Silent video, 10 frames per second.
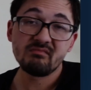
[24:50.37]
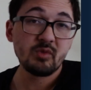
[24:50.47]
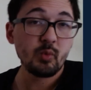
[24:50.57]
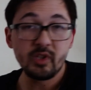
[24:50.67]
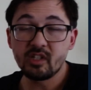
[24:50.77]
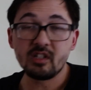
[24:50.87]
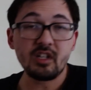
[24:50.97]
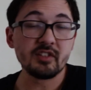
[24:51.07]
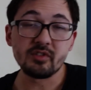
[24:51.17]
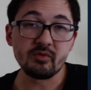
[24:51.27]
we could
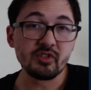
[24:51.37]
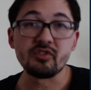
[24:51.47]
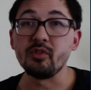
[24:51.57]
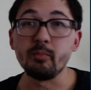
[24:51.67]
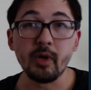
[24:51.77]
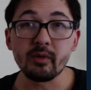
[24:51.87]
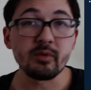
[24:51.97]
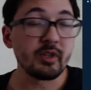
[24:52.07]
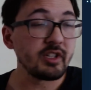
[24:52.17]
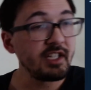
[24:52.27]
also just do both.
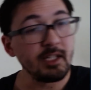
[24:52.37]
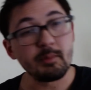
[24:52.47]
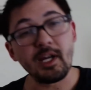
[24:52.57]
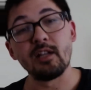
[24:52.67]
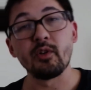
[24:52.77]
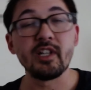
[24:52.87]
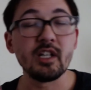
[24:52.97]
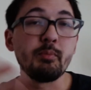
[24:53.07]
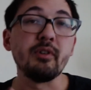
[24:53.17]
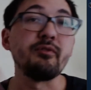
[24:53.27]
We could keep Kylo
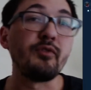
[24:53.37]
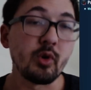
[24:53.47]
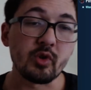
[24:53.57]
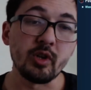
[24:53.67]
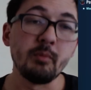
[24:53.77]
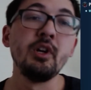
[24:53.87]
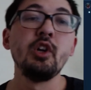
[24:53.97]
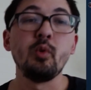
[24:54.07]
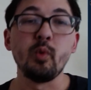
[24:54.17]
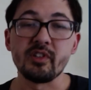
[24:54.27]
here, put Fulcrum
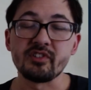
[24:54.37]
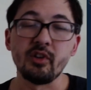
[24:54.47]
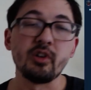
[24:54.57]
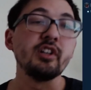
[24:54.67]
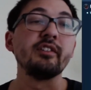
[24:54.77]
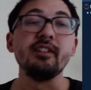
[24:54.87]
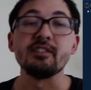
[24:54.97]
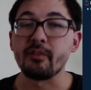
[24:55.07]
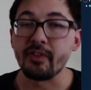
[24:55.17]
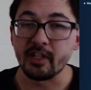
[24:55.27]
with Ahsoka. These
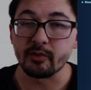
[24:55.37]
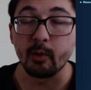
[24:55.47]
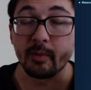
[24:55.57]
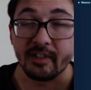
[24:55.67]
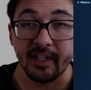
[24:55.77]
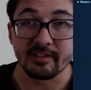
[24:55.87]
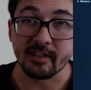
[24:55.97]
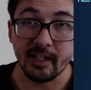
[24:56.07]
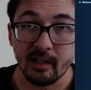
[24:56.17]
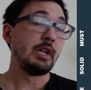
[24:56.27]
are the things we'll be
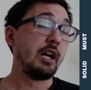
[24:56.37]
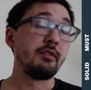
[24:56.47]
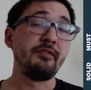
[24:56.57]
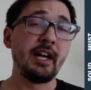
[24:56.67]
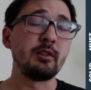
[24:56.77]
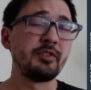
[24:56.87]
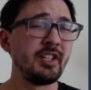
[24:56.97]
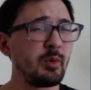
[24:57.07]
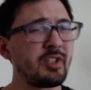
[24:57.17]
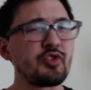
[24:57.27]
testing out. Our final
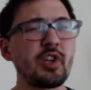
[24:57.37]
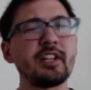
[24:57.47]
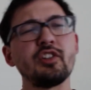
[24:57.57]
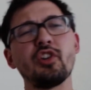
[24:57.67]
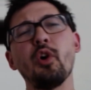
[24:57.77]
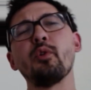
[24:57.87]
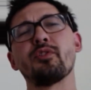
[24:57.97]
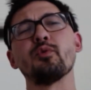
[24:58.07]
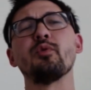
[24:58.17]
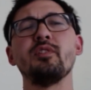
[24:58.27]
tier, we're going to try and go
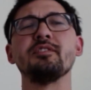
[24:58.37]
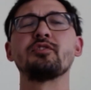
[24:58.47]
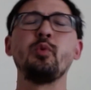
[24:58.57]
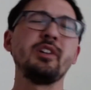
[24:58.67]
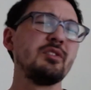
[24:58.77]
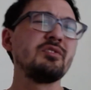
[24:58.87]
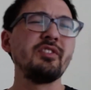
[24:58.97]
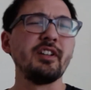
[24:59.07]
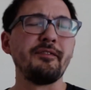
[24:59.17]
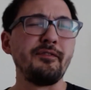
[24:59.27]
through this quick. There's
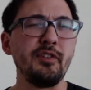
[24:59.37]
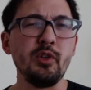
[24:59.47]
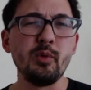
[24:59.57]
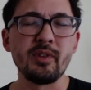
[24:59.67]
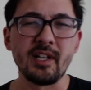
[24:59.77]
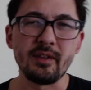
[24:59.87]
only a few that I